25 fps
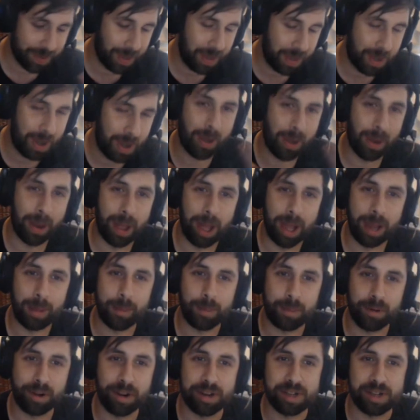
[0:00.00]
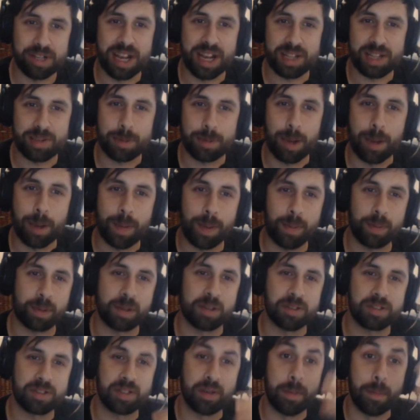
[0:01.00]
online project where people
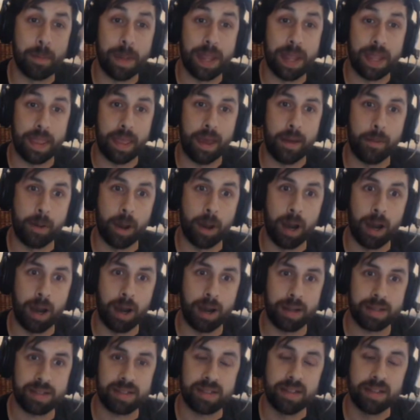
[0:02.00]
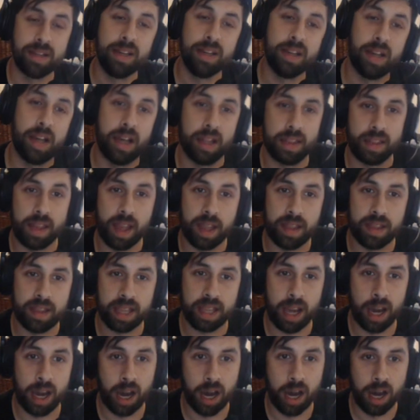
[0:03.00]
could submit their art, and then
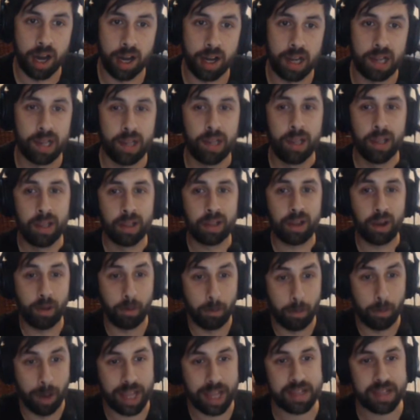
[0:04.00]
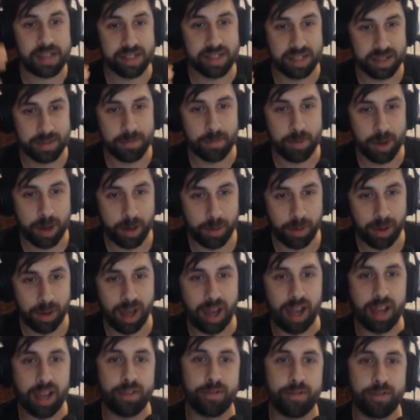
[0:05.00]
the art got rated in real
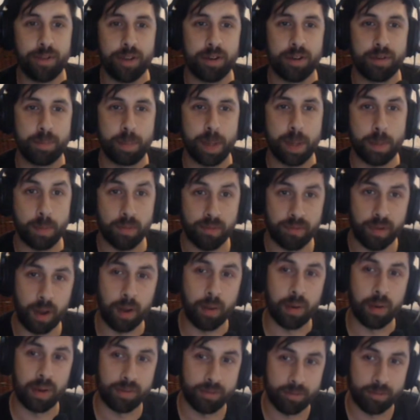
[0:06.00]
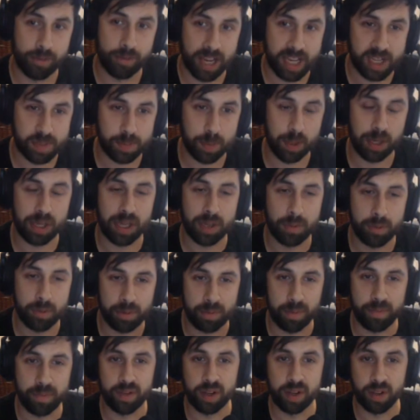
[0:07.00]
life and people voted on Facebook. It
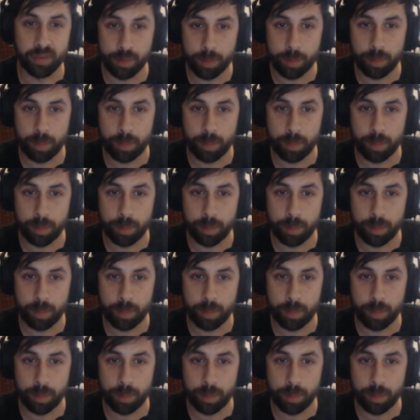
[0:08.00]
was with another